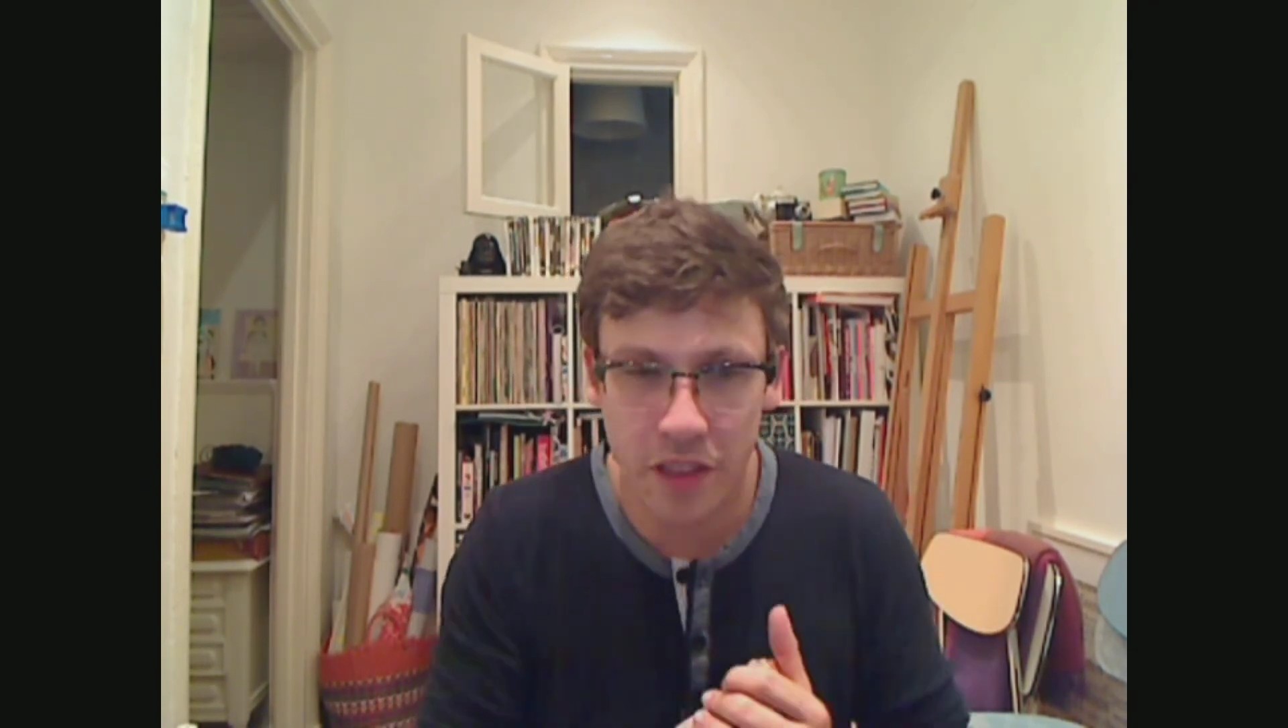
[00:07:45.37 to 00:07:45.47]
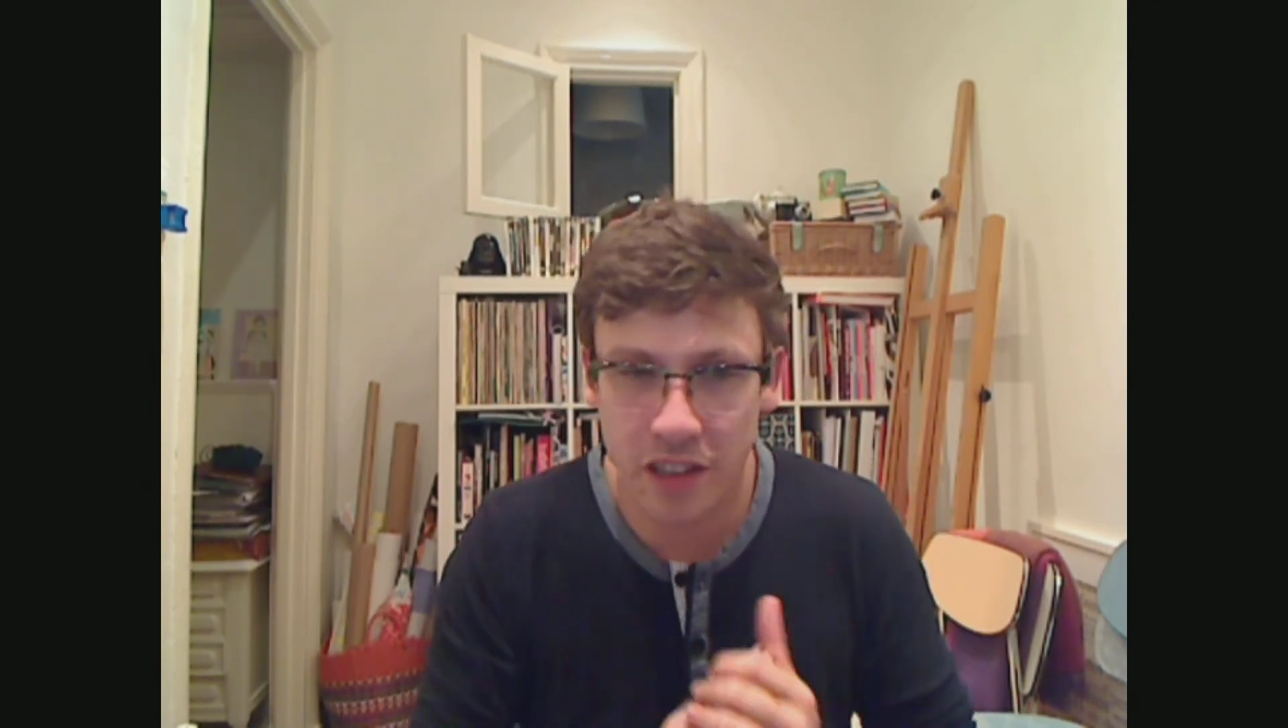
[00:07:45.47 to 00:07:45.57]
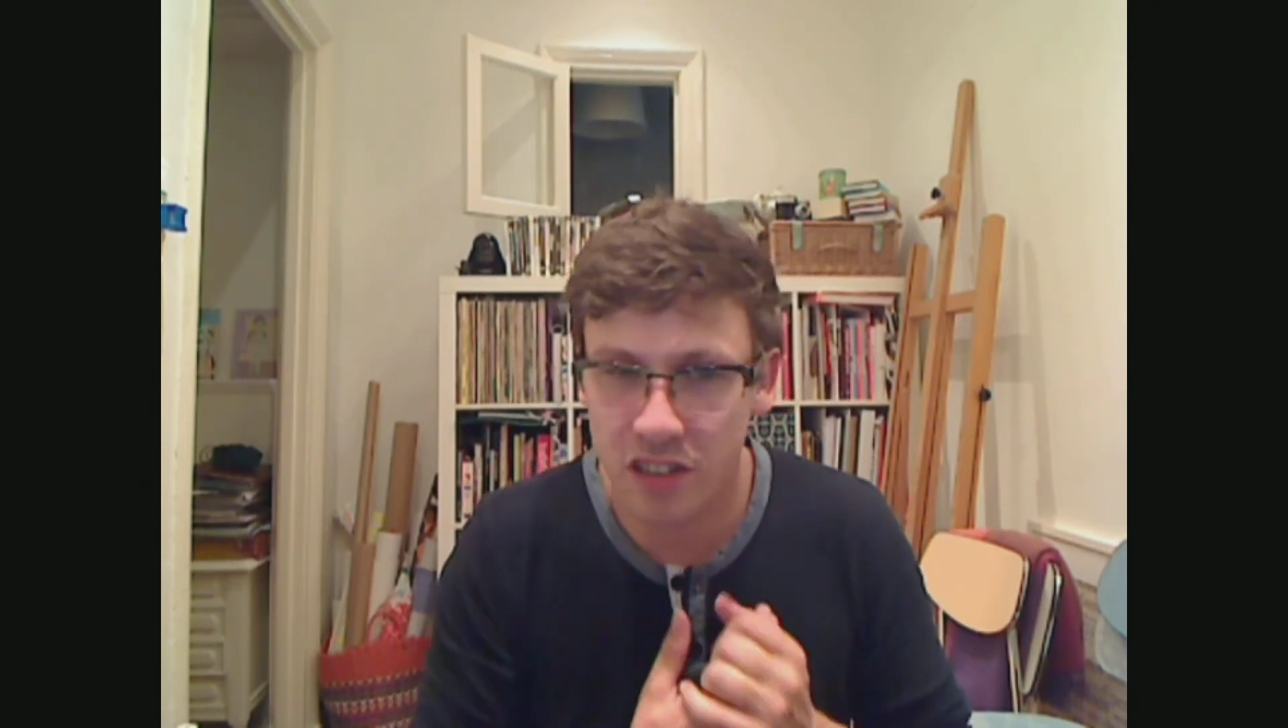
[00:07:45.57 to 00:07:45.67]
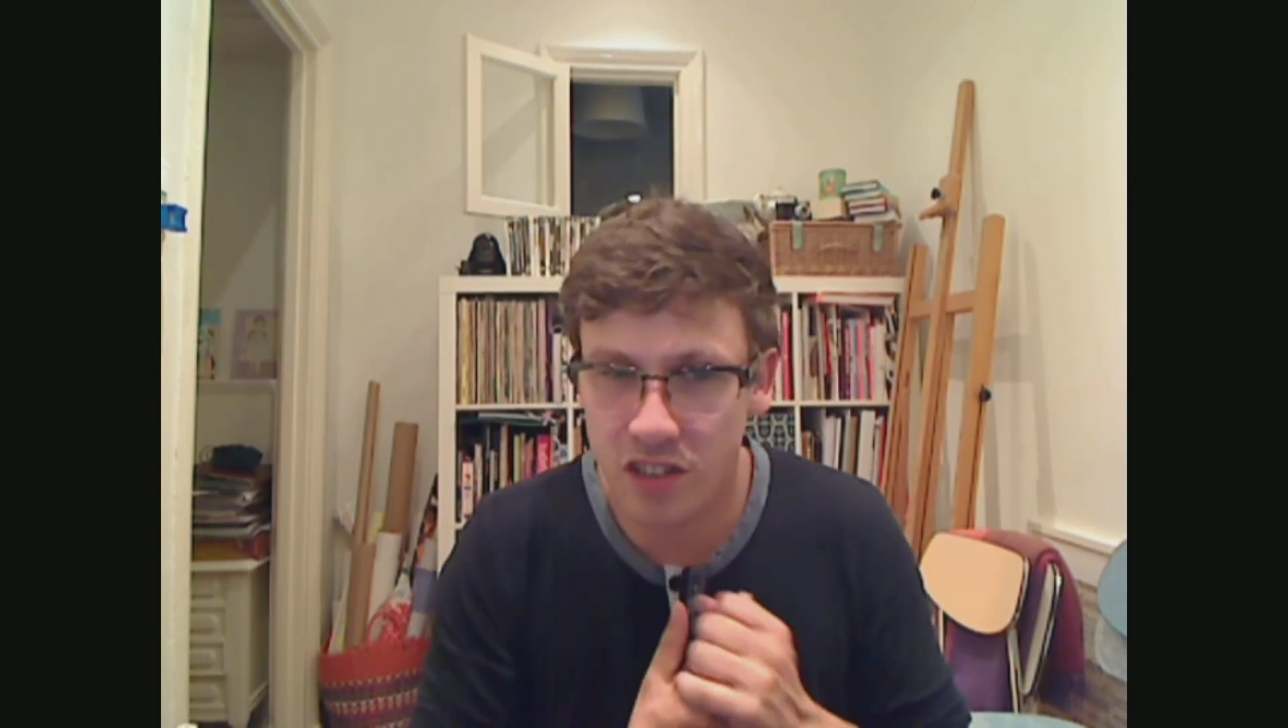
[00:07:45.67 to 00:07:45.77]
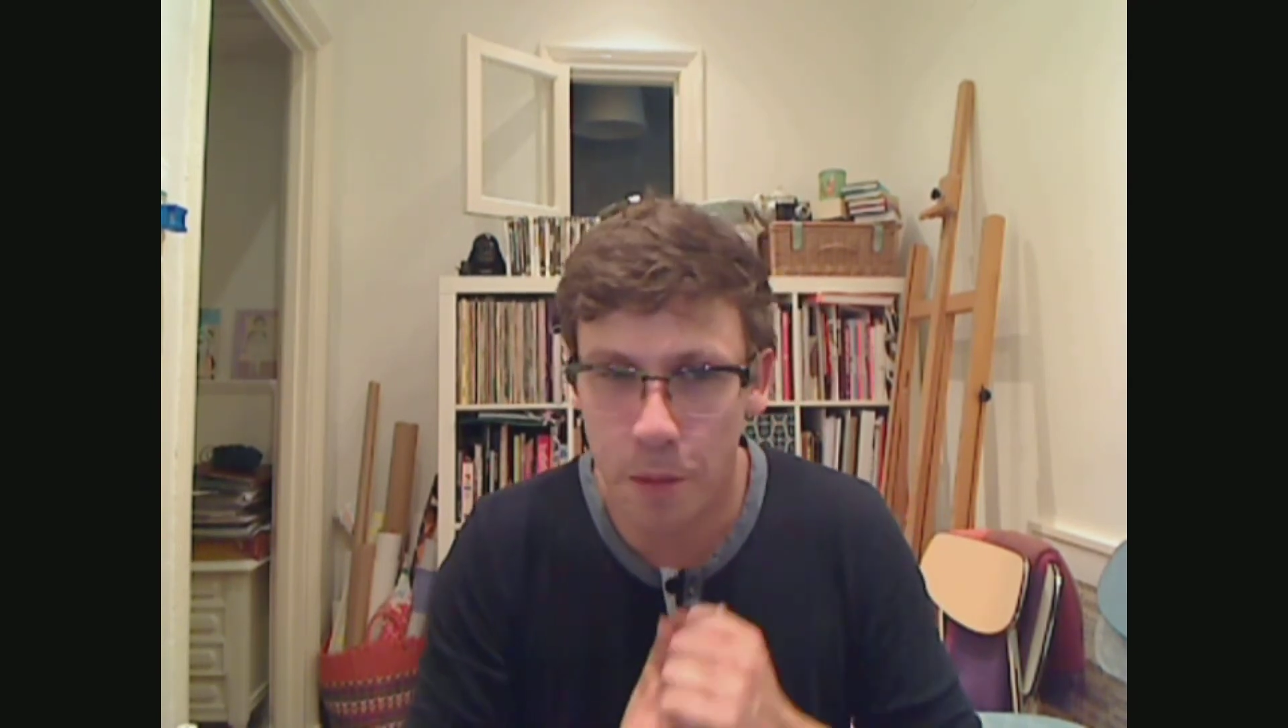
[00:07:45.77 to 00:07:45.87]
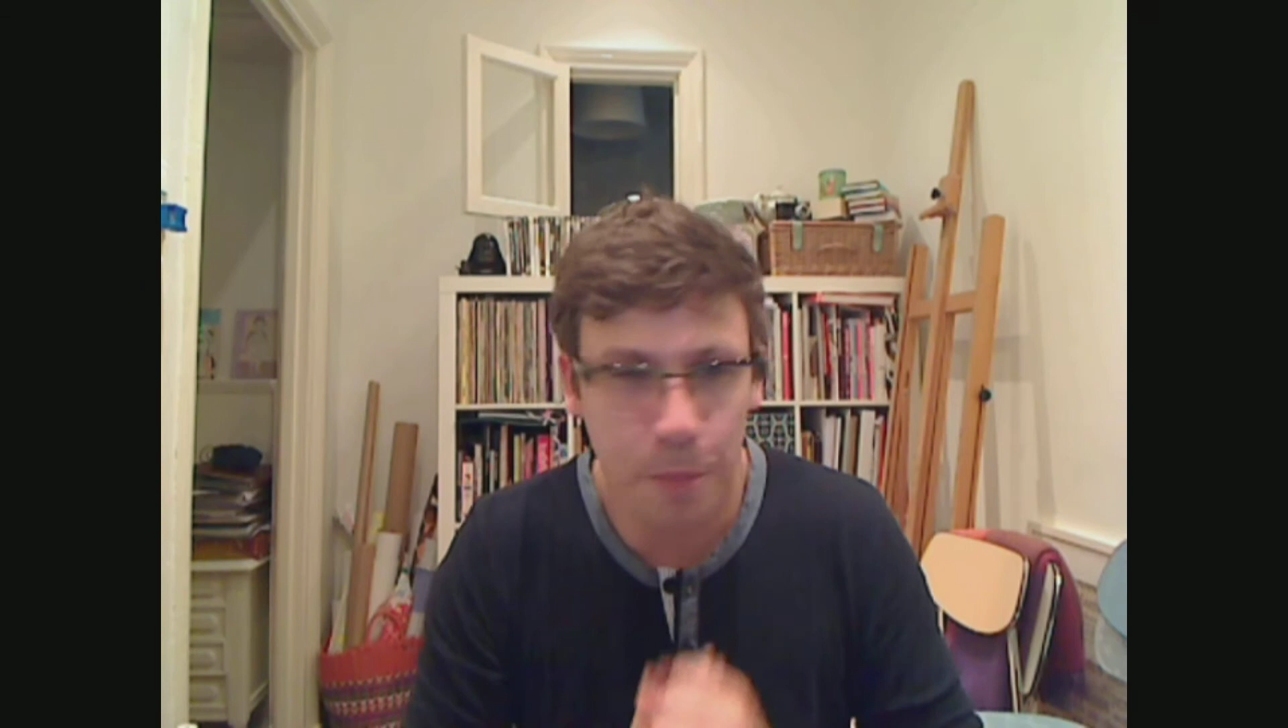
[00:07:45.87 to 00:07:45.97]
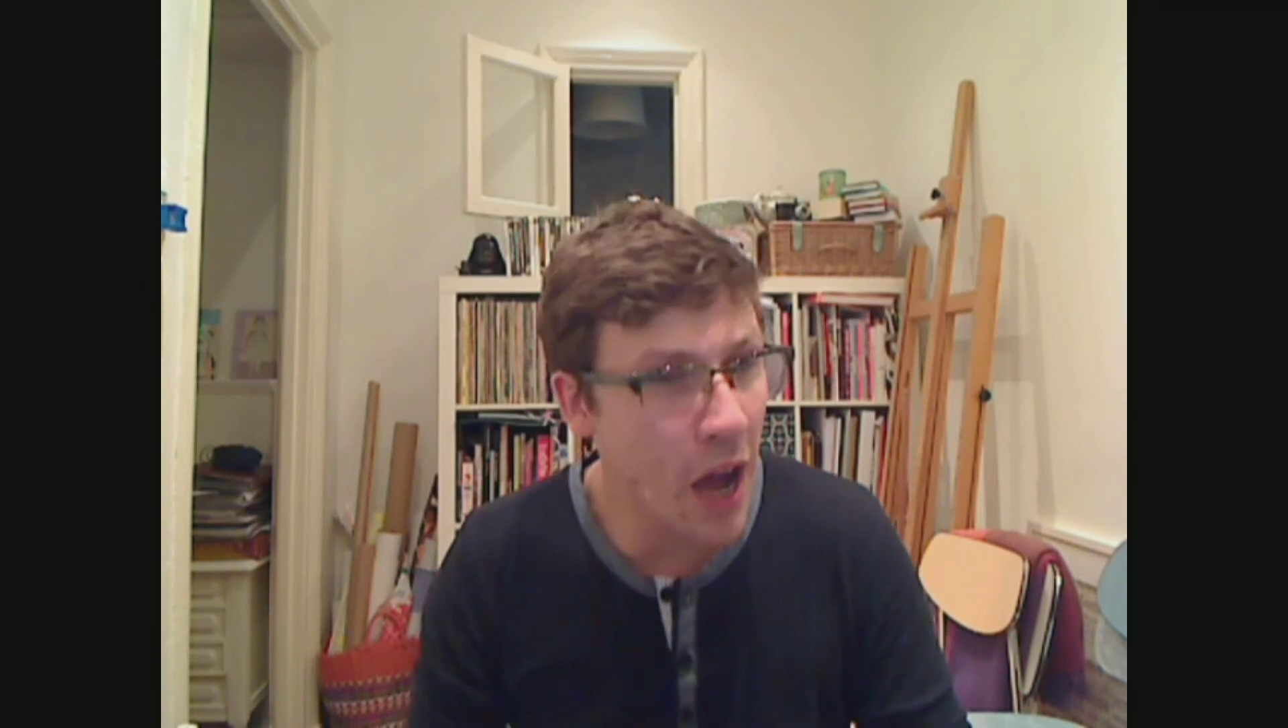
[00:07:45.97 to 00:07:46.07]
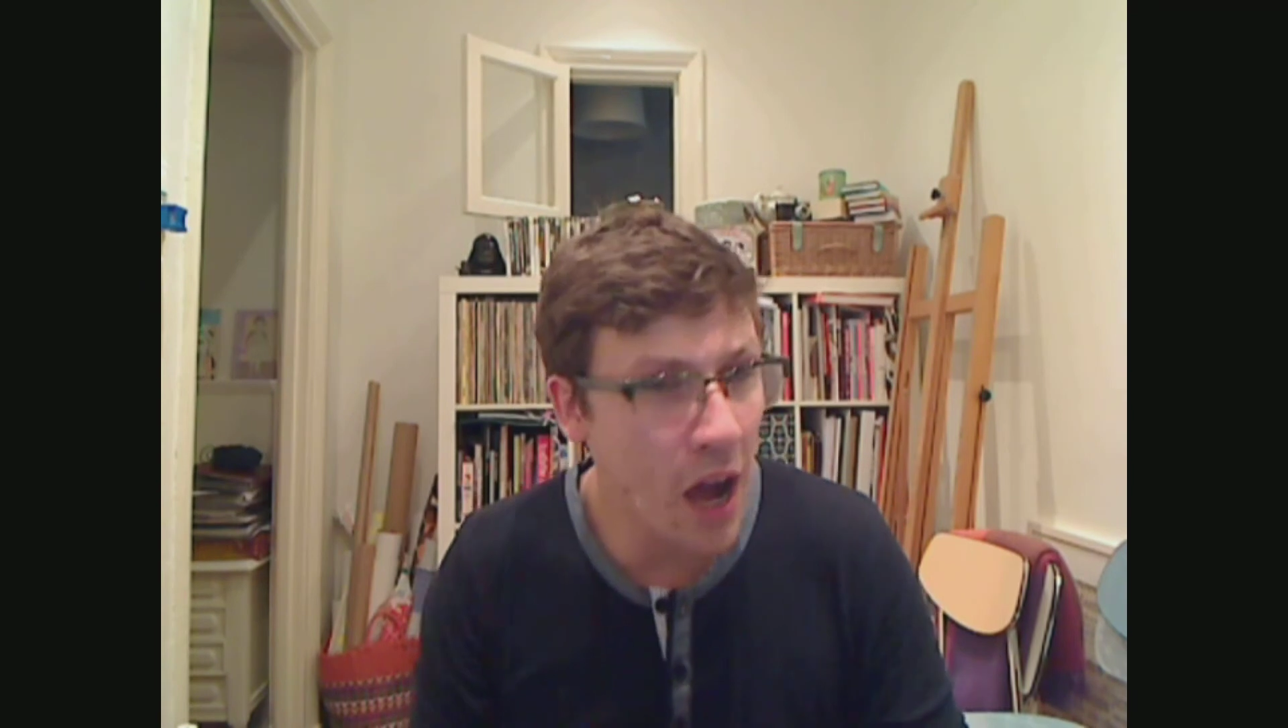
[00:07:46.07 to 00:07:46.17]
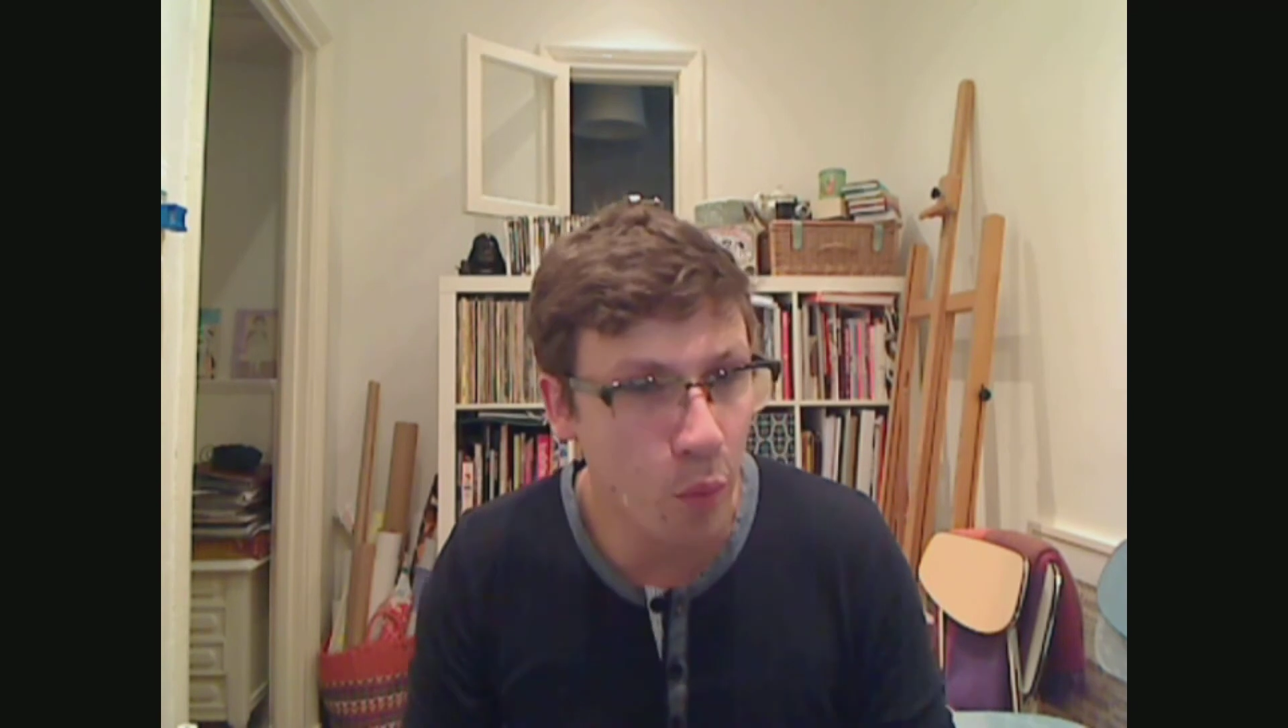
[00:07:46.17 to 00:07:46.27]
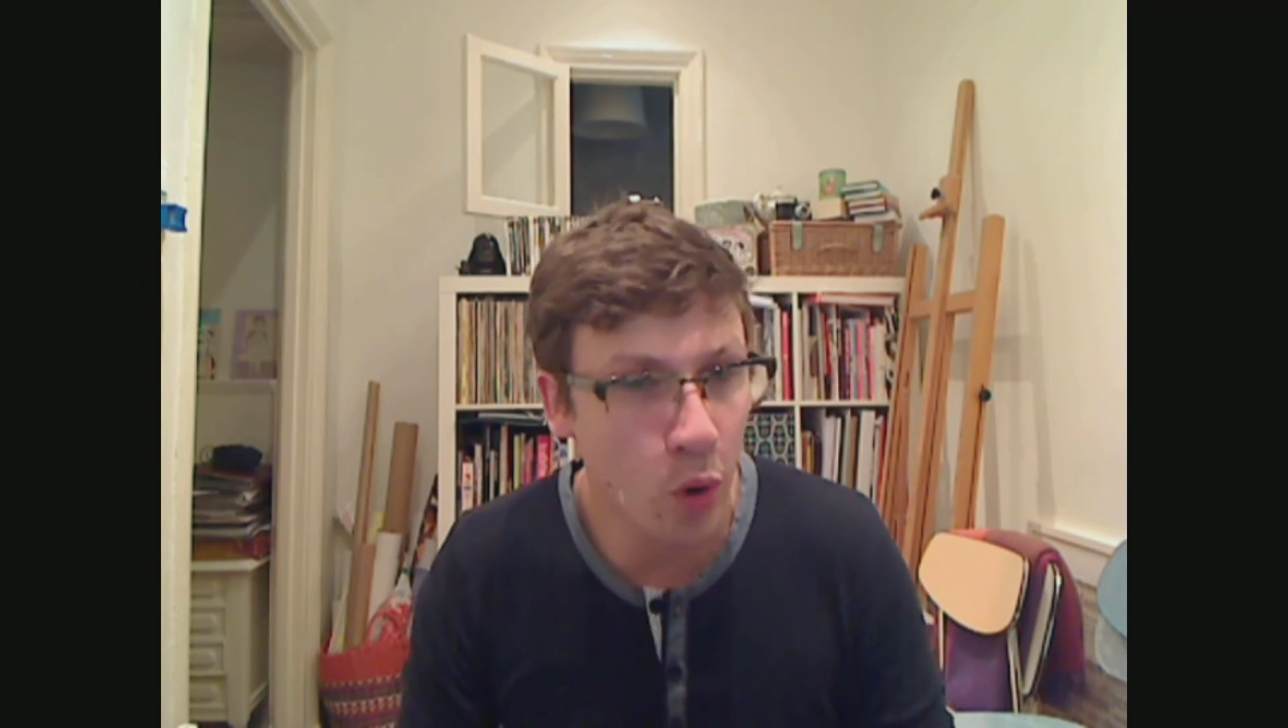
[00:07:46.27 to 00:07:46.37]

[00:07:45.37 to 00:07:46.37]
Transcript: this is a part